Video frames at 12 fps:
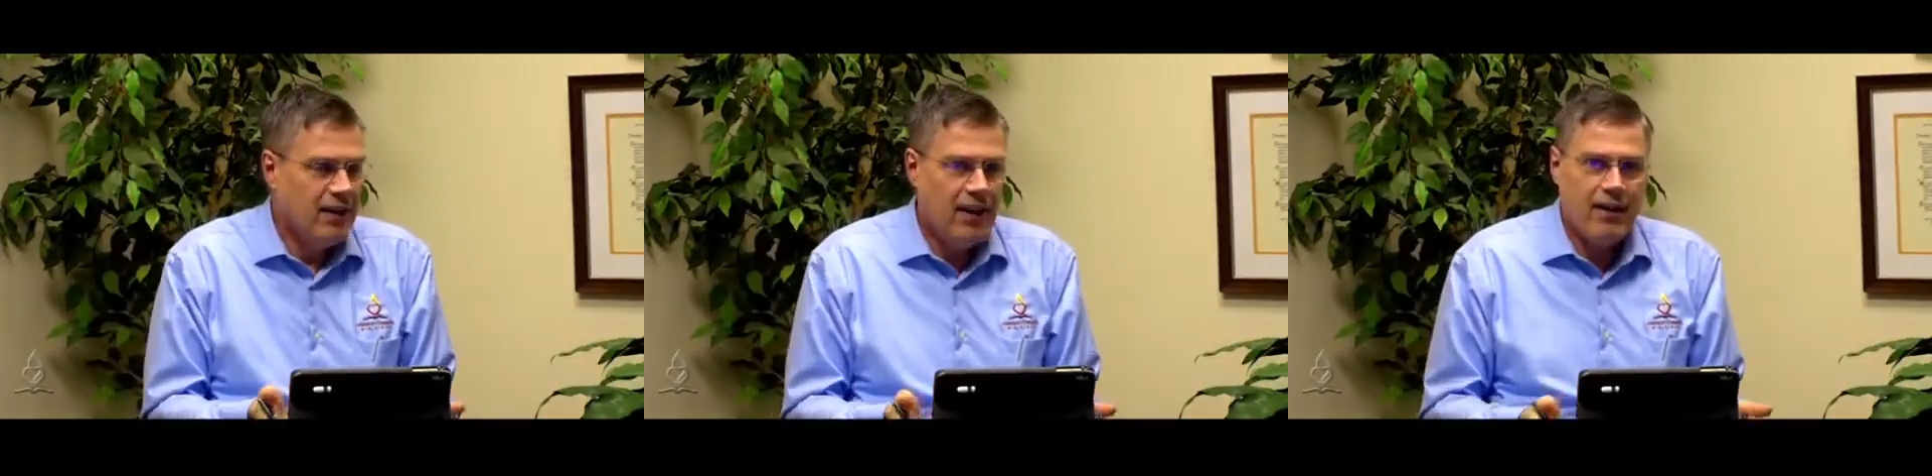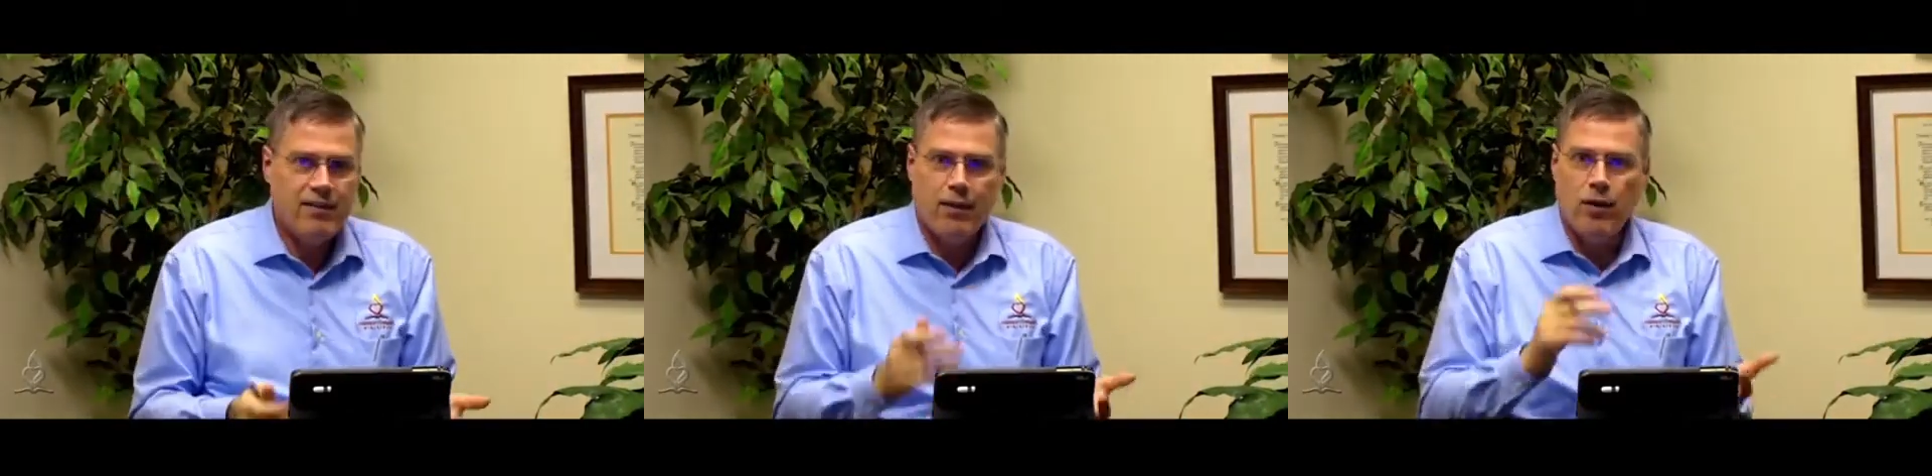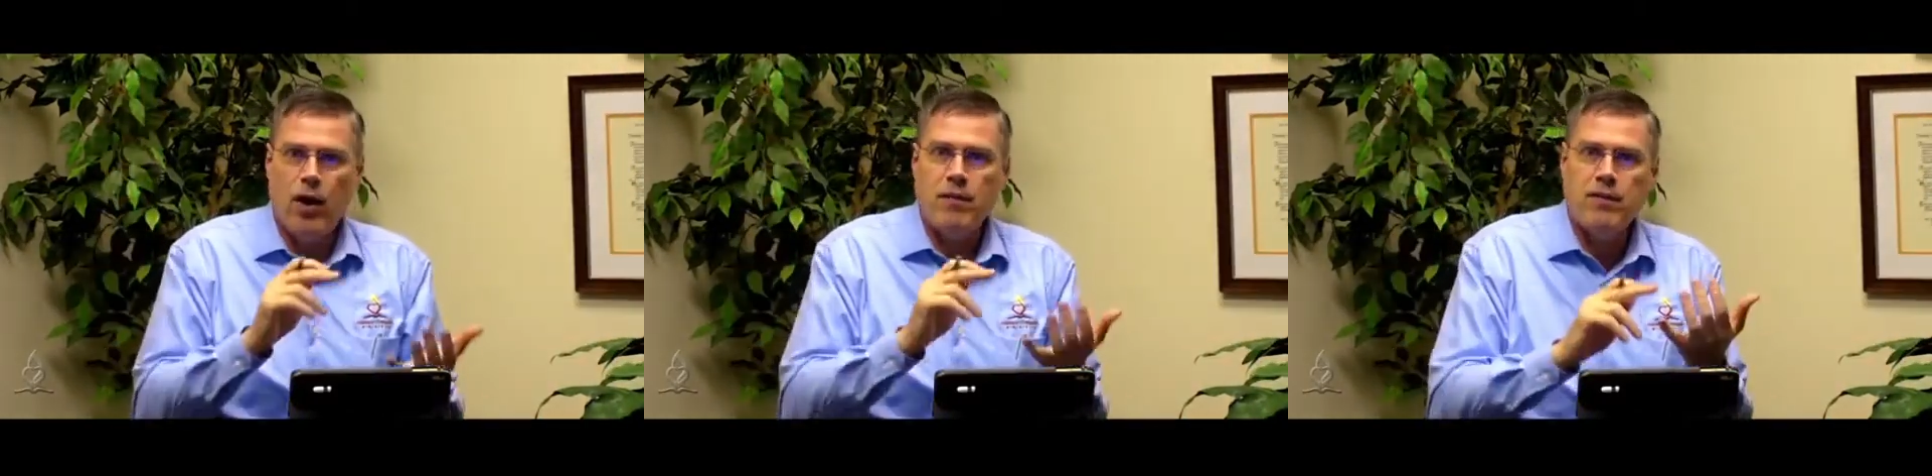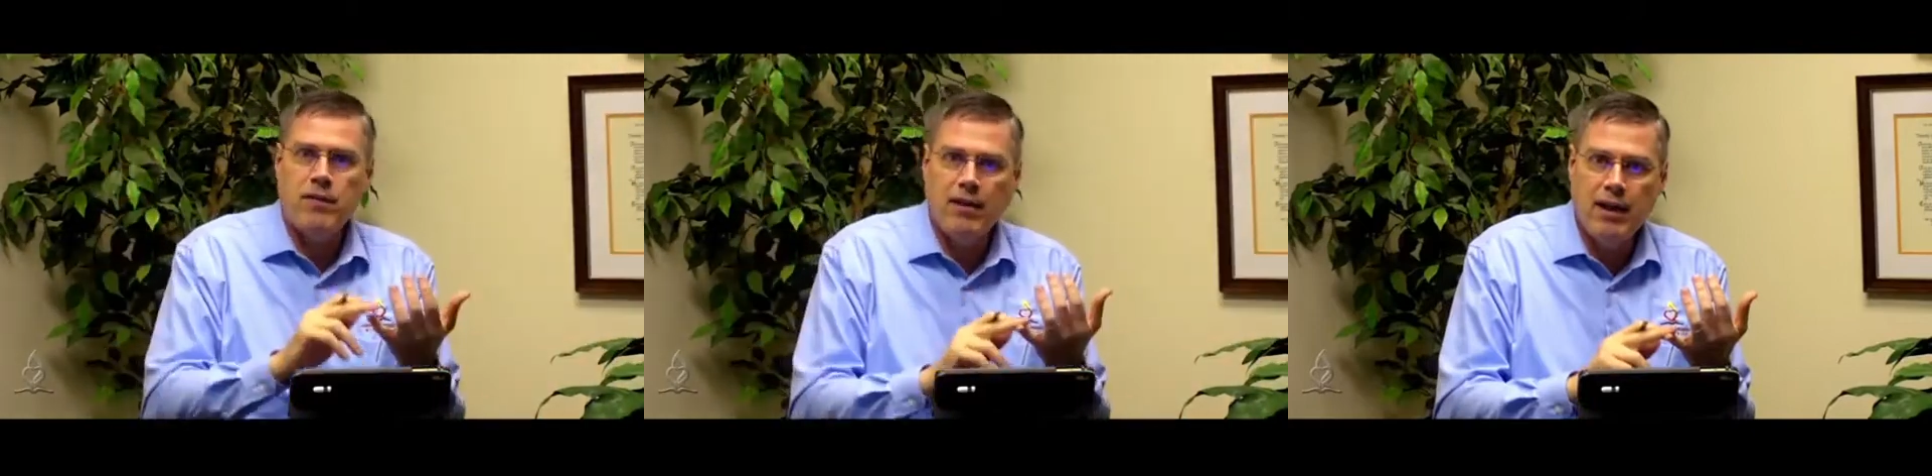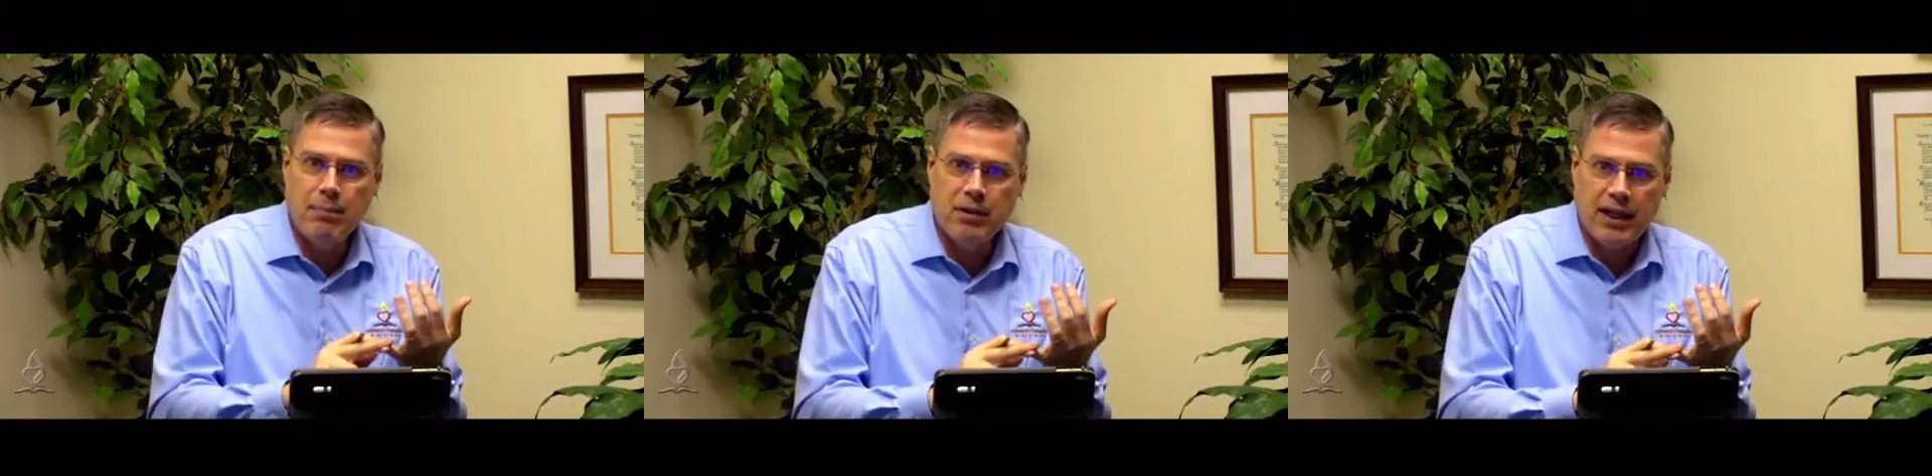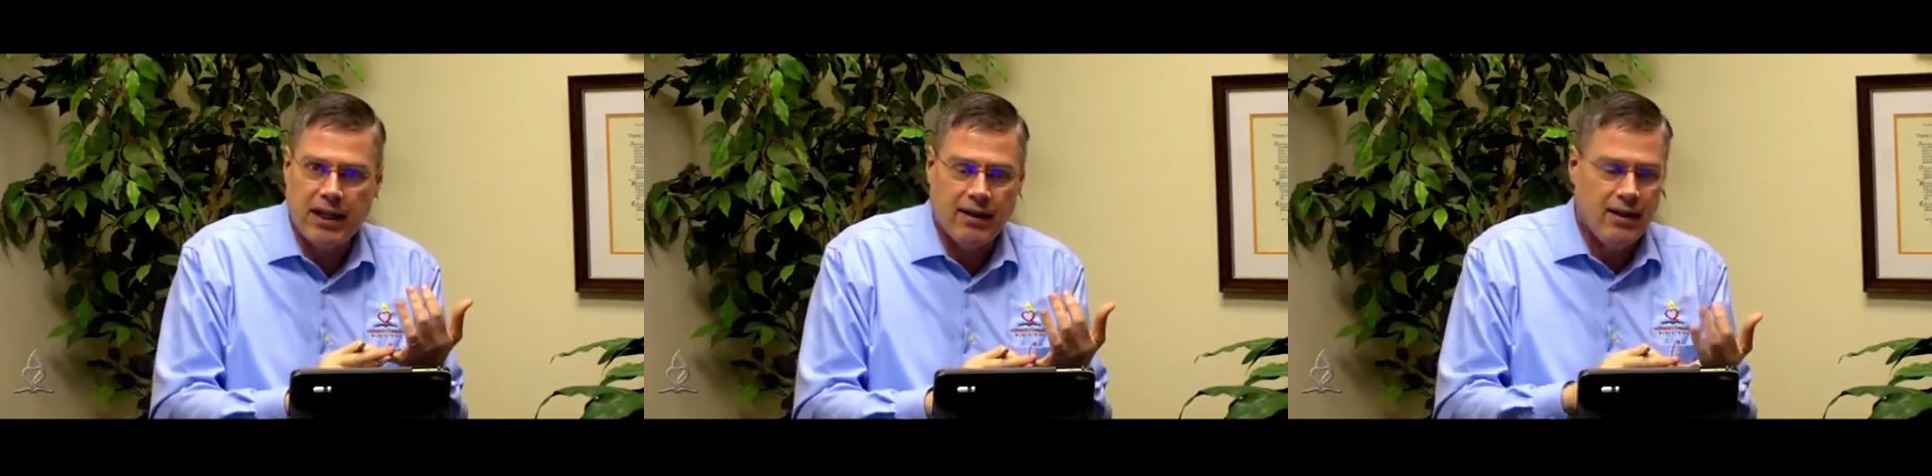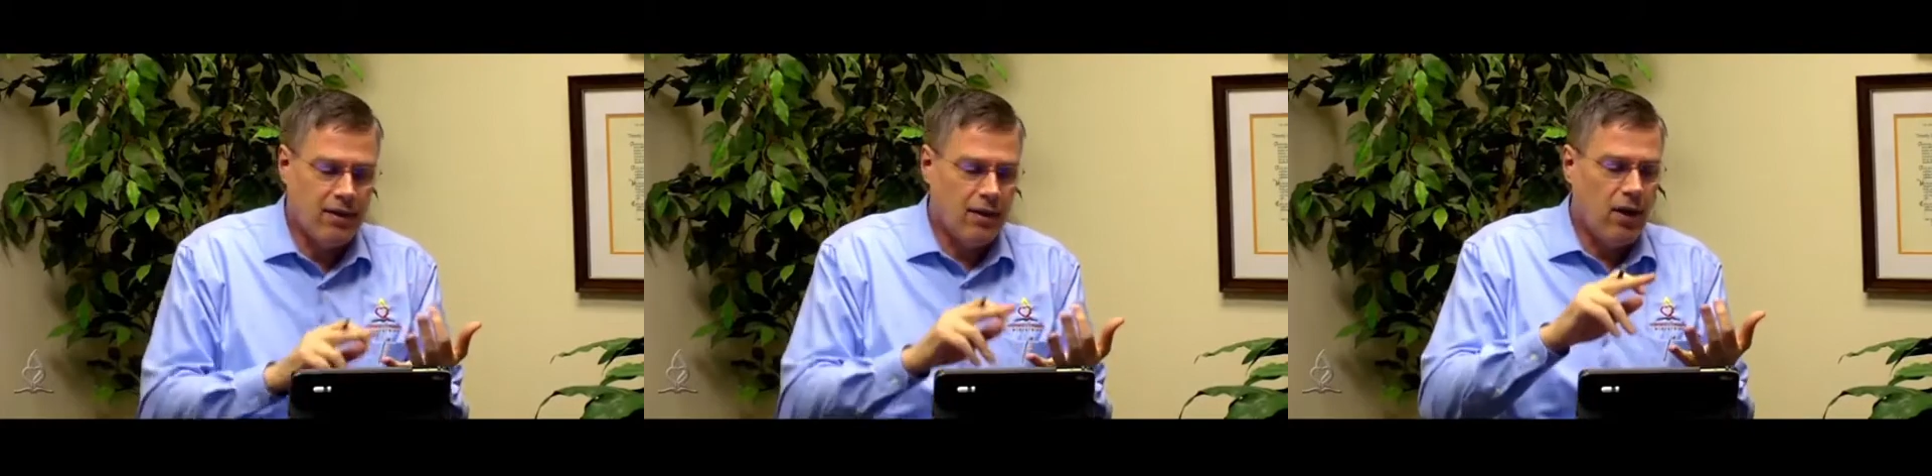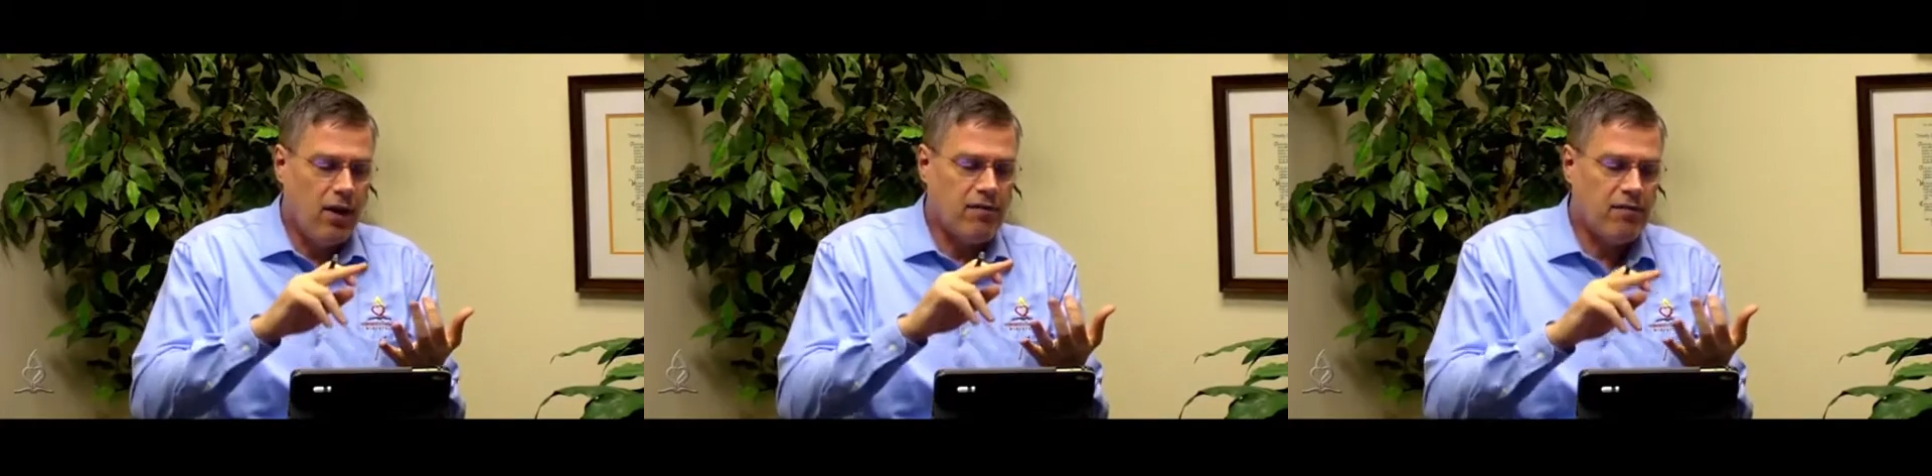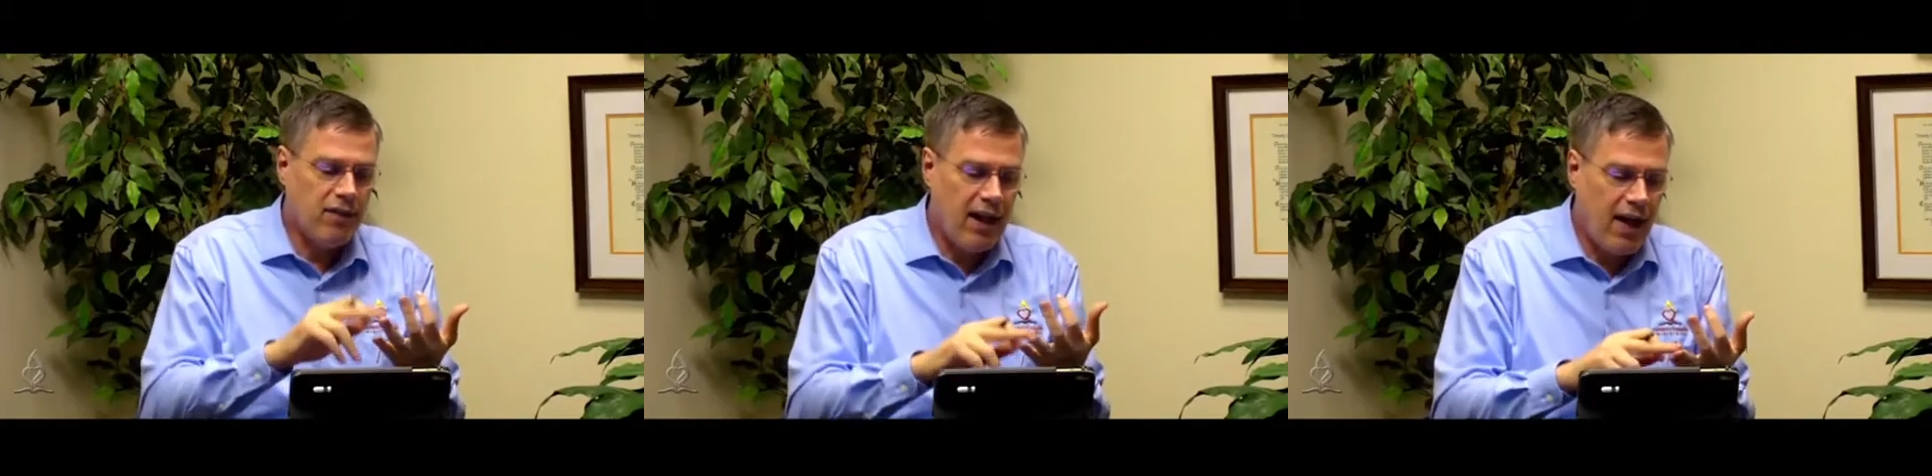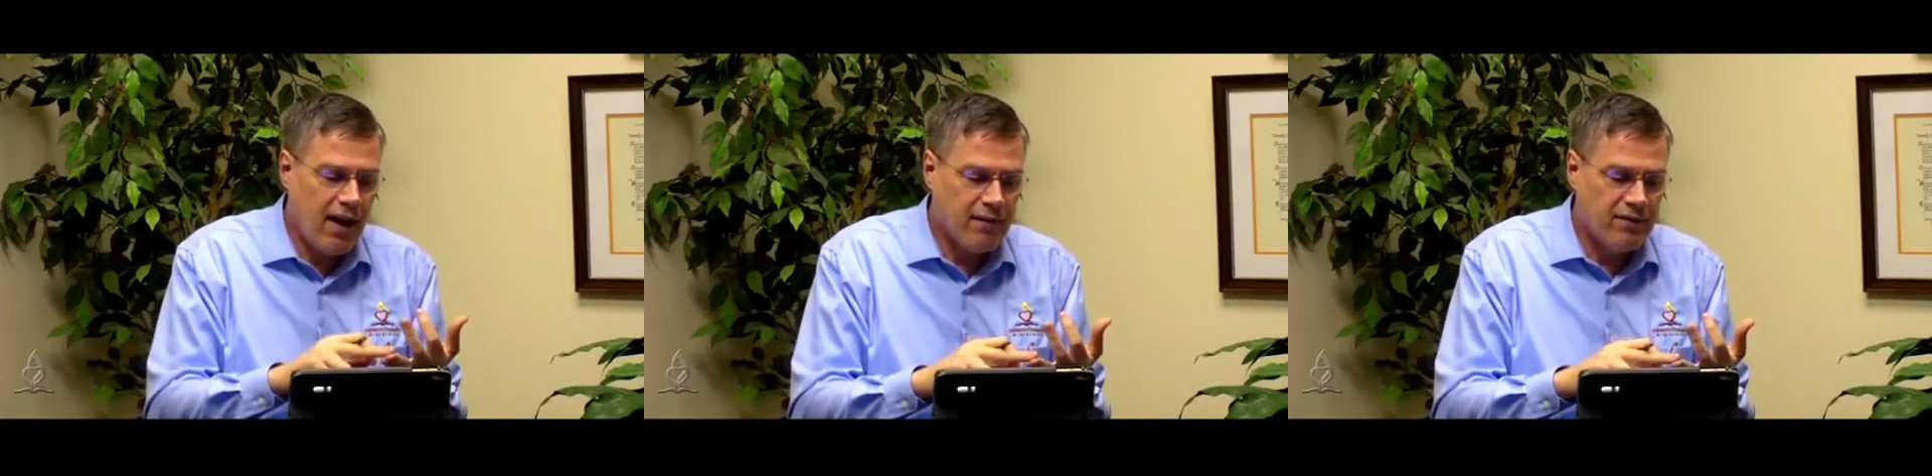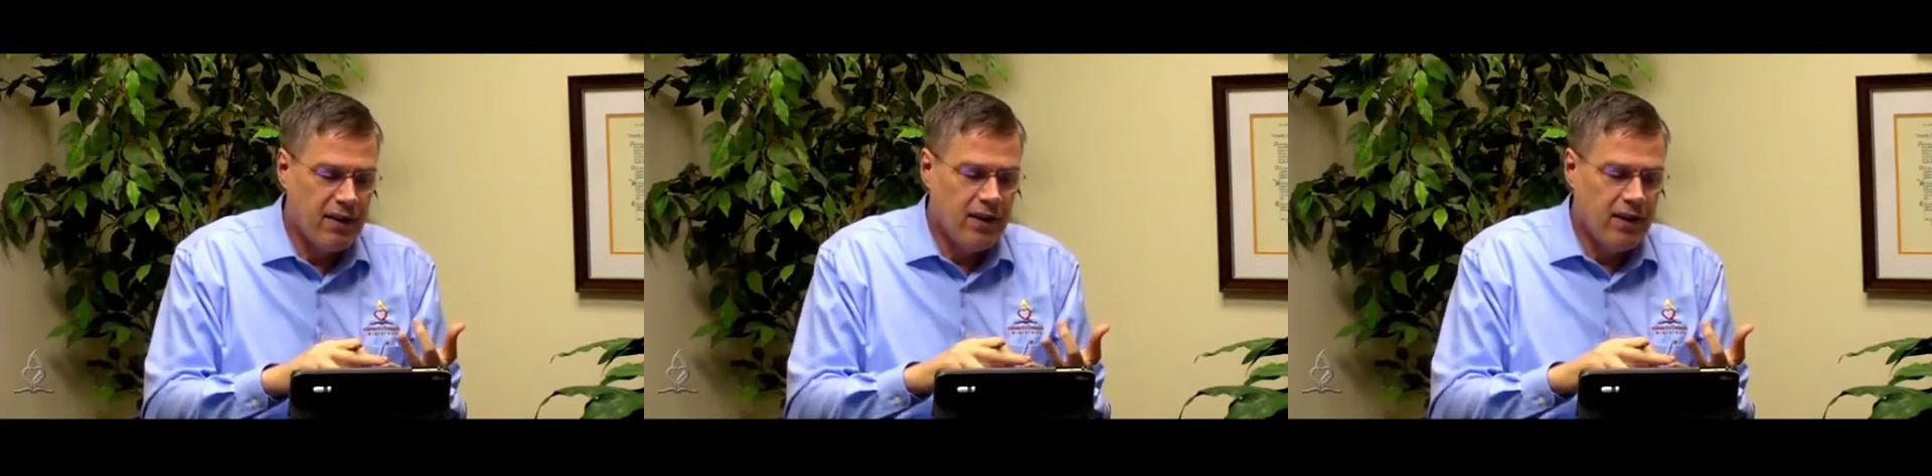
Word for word: And the law of liberty, the law of love,